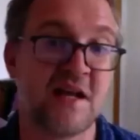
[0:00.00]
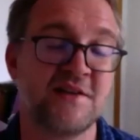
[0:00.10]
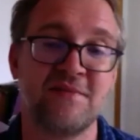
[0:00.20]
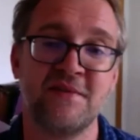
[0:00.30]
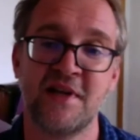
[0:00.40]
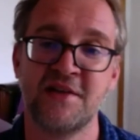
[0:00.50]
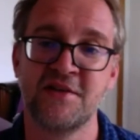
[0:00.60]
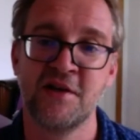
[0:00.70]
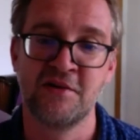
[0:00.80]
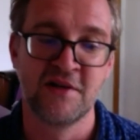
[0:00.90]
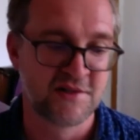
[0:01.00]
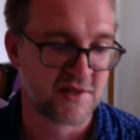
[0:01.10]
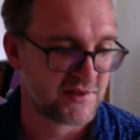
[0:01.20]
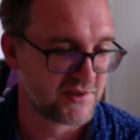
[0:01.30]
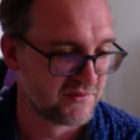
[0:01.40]
definitely let you know as
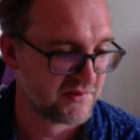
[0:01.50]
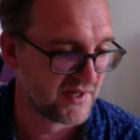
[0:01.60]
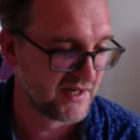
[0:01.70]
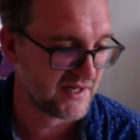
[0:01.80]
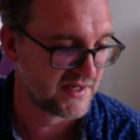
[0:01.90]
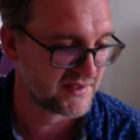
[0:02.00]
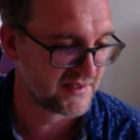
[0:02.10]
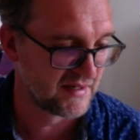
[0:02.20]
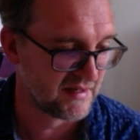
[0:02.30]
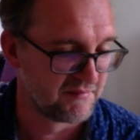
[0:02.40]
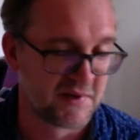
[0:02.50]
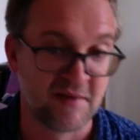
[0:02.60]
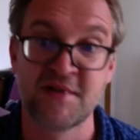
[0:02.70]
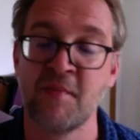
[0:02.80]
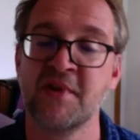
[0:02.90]
soon as we have
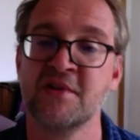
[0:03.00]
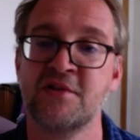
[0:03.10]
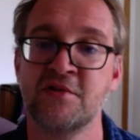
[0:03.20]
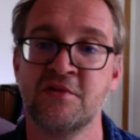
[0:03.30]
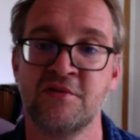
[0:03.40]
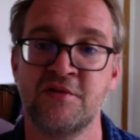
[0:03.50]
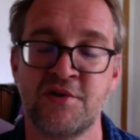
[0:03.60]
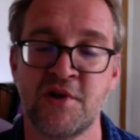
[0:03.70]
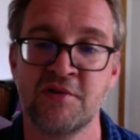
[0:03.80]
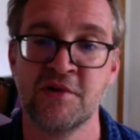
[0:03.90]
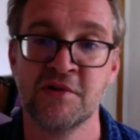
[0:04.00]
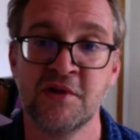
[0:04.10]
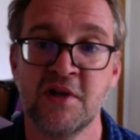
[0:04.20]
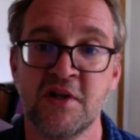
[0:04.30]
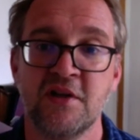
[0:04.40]
something to show you.
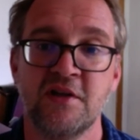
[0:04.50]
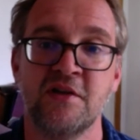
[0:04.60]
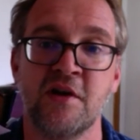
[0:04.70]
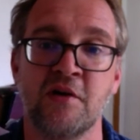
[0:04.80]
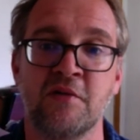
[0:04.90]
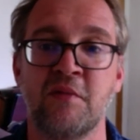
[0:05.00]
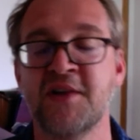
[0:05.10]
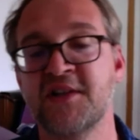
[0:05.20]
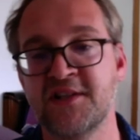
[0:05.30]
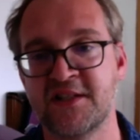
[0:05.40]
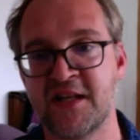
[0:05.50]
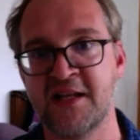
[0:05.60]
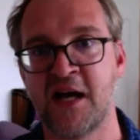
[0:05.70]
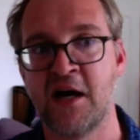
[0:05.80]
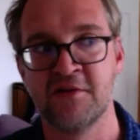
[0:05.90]
Once it's
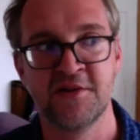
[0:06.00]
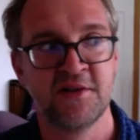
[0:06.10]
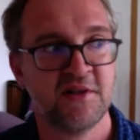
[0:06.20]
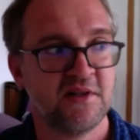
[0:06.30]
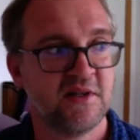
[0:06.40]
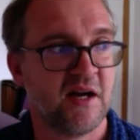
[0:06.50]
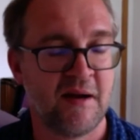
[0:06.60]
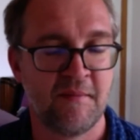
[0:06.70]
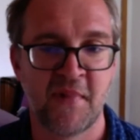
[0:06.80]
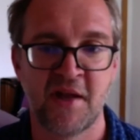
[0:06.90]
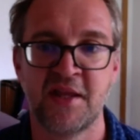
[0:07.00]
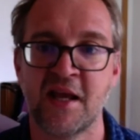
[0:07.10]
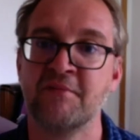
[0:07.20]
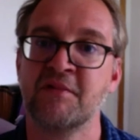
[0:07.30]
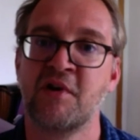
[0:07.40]
laid out, I
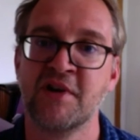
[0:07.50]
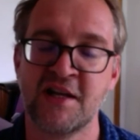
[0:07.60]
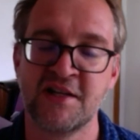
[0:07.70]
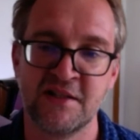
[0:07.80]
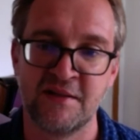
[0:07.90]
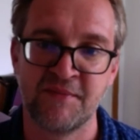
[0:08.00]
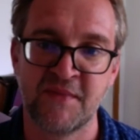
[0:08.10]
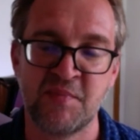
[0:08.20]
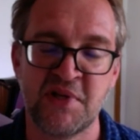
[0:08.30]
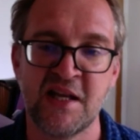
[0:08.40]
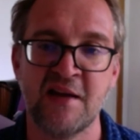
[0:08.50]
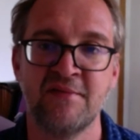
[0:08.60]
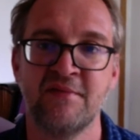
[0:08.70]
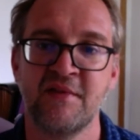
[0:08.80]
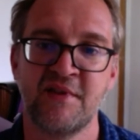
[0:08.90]
think I'm going to get a PDF
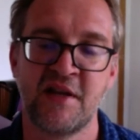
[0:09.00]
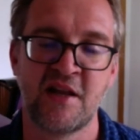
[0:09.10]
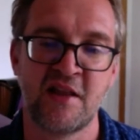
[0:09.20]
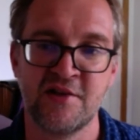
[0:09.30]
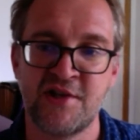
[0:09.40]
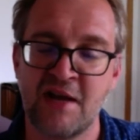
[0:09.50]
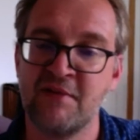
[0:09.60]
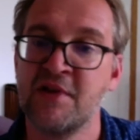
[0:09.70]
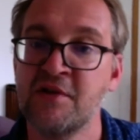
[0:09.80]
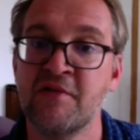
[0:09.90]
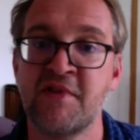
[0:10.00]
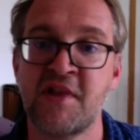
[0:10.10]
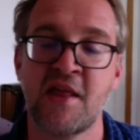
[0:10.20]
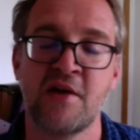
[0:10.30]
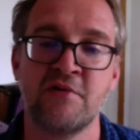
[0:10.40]
that I'll then share with you and with
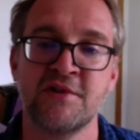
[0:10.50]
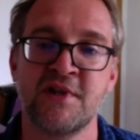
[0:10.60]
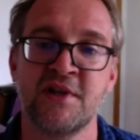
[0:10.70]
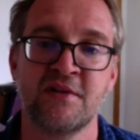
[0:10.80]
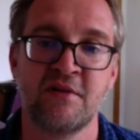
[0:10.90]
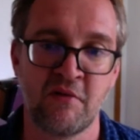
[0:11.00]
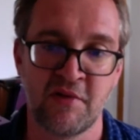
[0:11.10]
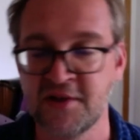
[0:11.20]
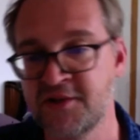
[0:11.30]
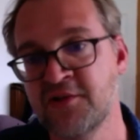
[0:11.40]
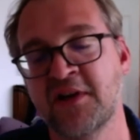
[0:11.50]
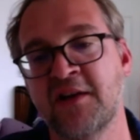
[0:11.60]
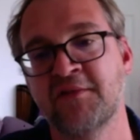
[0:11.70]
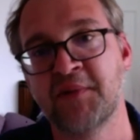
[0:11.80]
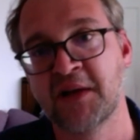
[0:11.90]
the other authors, so you can
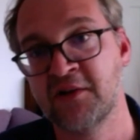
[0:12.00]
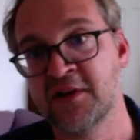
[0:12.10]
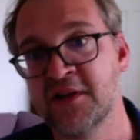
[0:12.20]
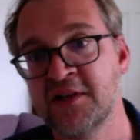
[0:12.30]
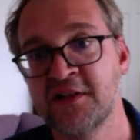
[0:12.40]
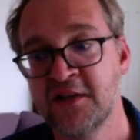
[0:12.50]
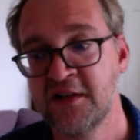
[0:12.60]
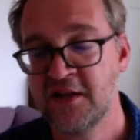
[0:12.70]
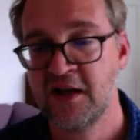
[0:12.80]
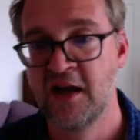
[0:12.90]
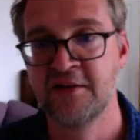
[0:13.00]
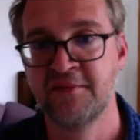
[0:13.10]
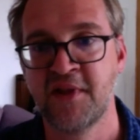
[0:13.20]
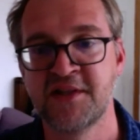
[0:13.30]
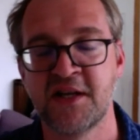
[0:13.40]
have a quick look at it. And
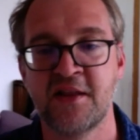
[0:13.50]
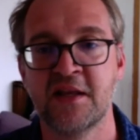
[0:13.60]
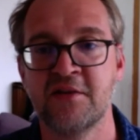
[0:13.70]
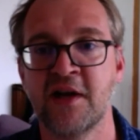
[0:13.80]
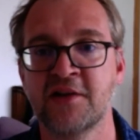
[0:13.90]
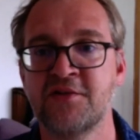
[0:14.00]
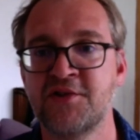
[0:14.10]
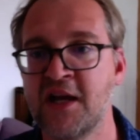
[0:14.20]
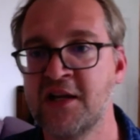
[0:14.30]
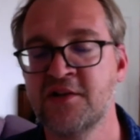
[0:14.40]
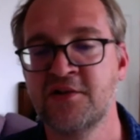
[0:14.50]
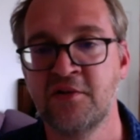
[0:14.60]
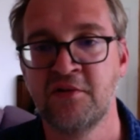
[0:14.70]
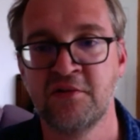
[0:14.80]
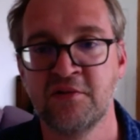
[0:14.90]
if there's anything you'd like to change
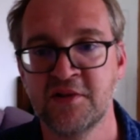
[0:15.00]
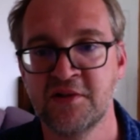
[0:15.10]
or